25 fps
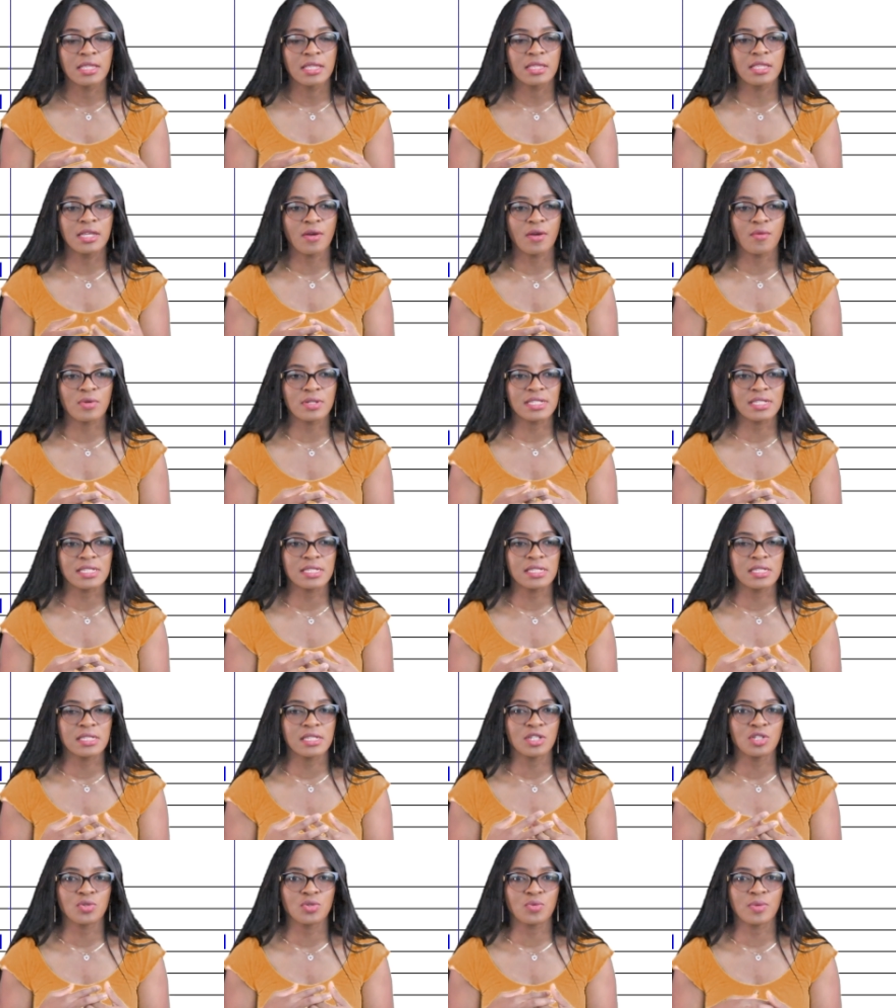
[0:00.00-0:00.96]
There was a
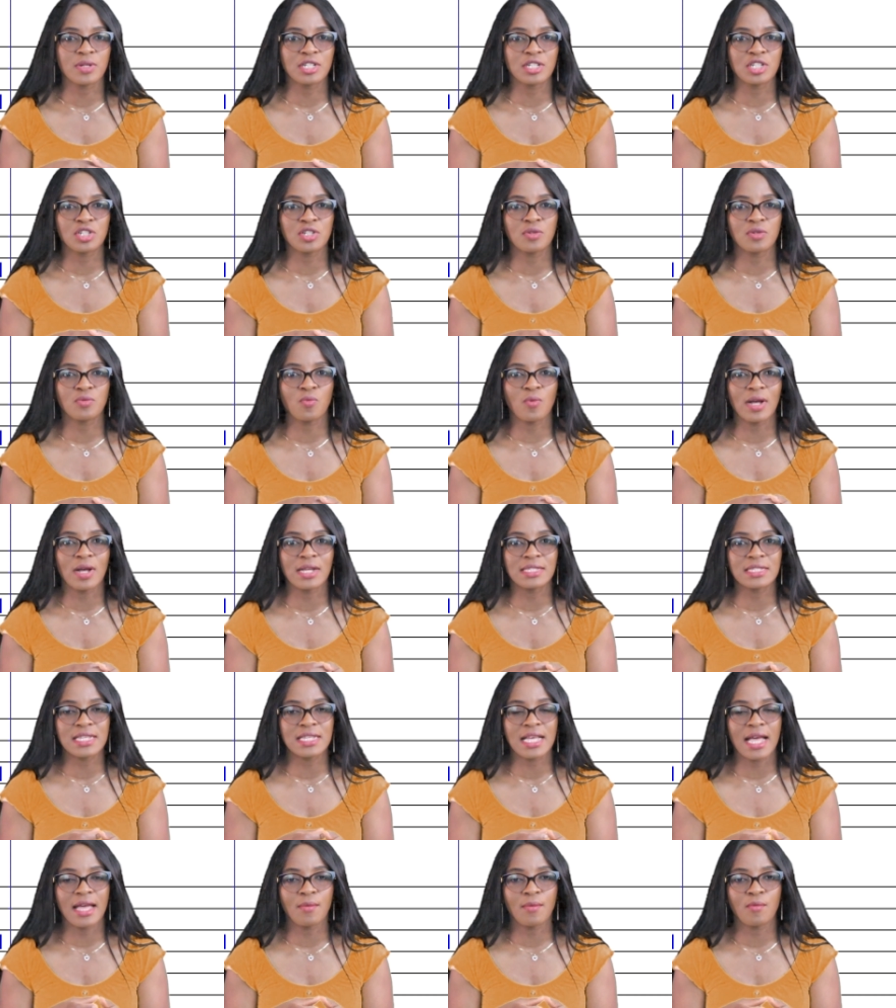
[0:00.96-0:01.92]
situation one
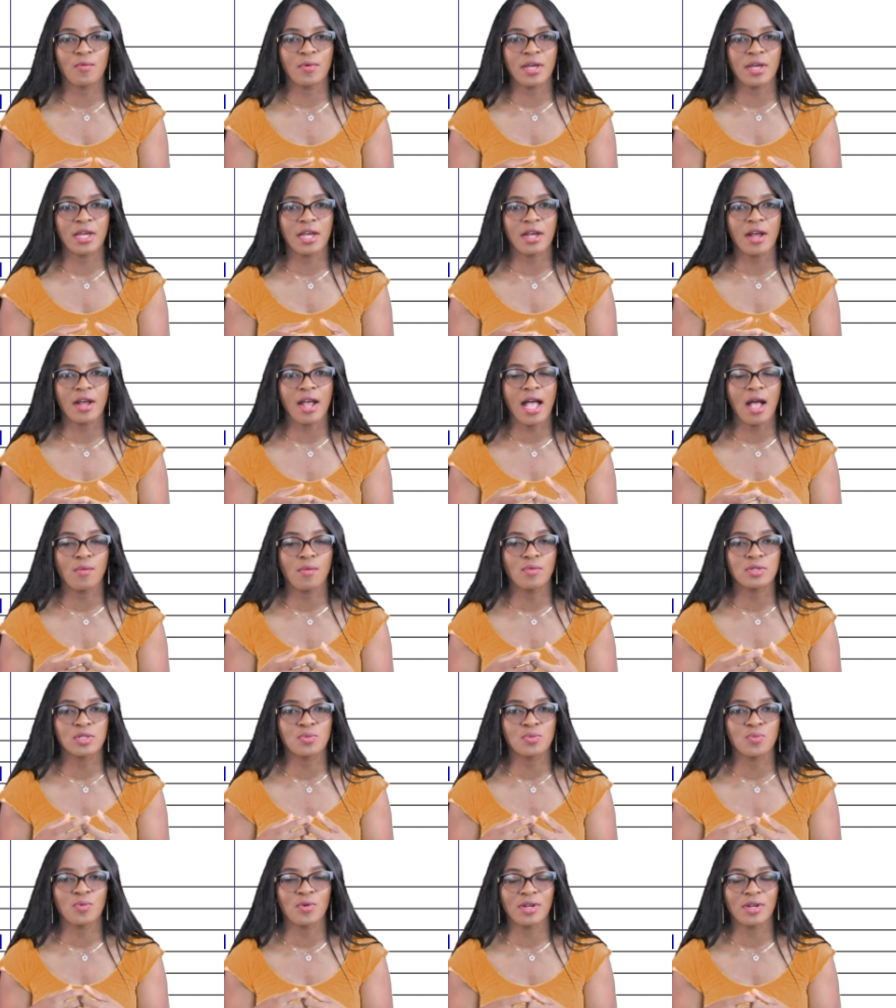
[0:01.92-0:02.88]
time where I
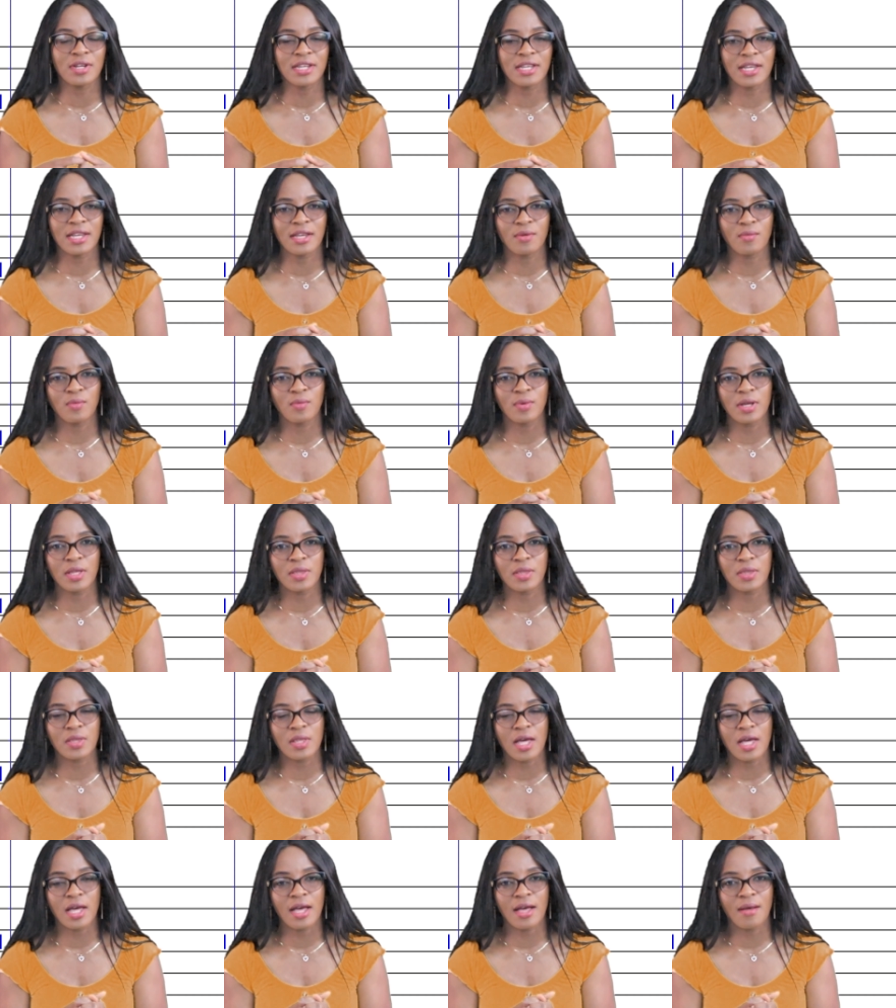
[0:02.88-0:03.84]
was working with
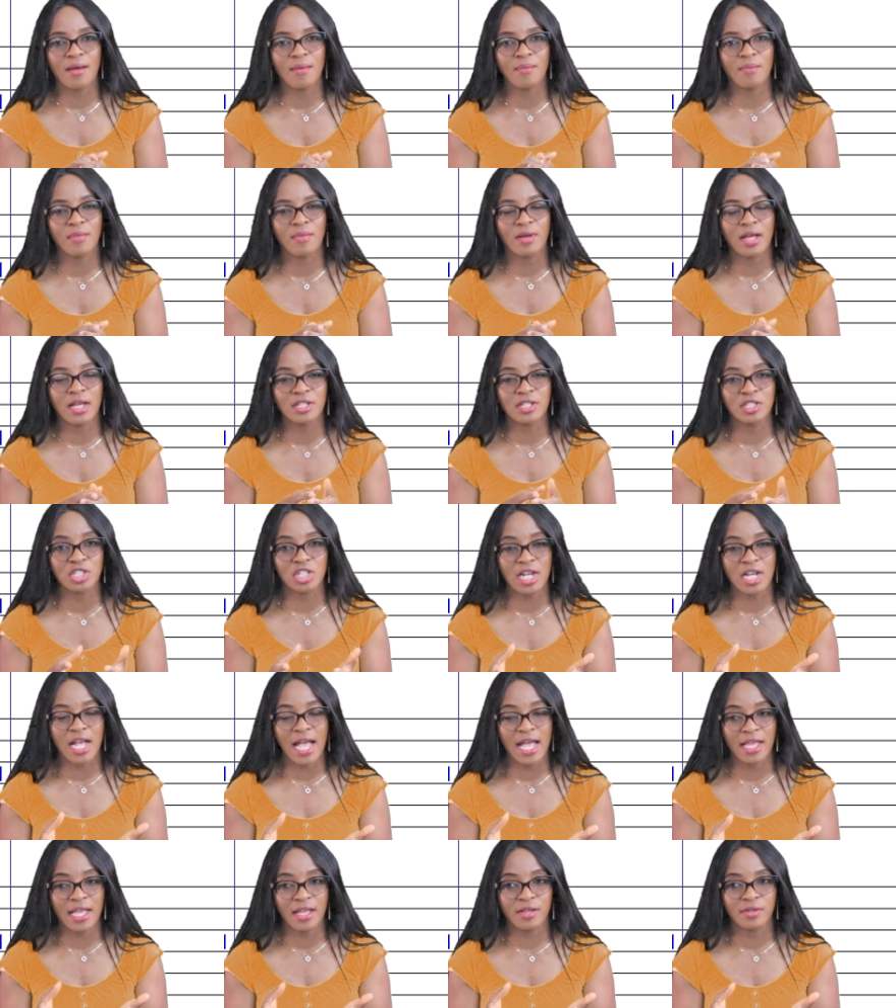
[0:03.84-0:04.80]
a
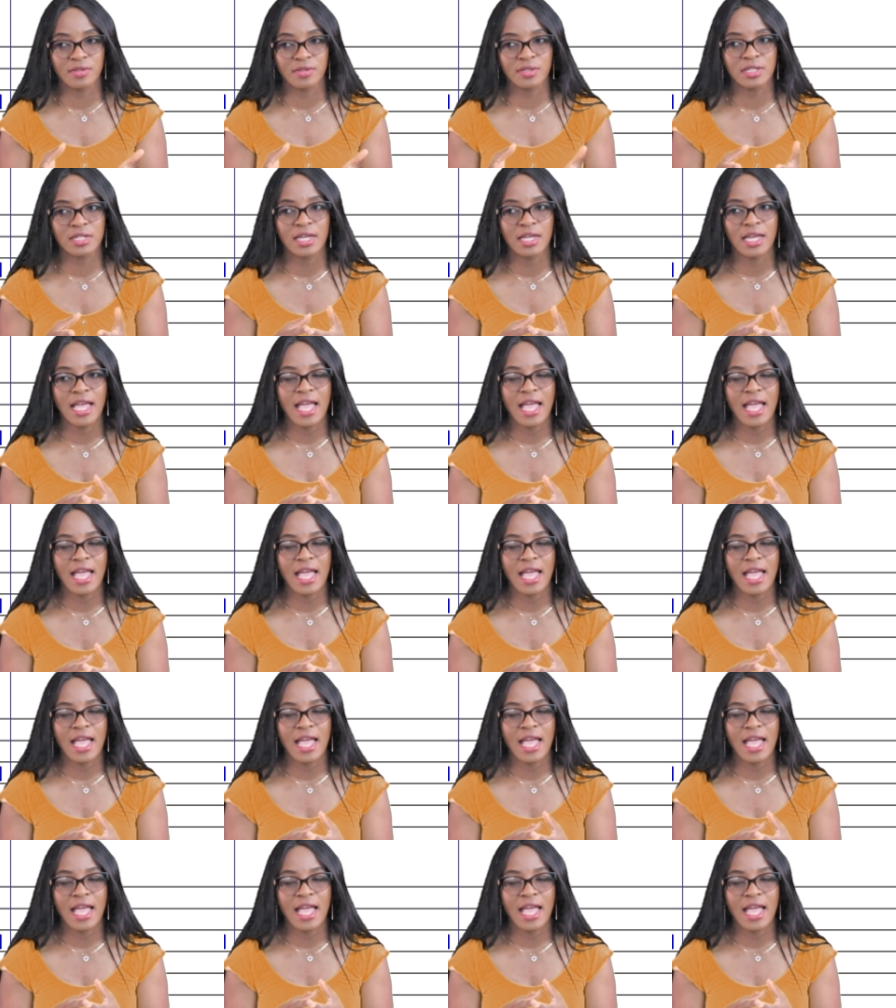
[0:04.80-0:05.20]
child,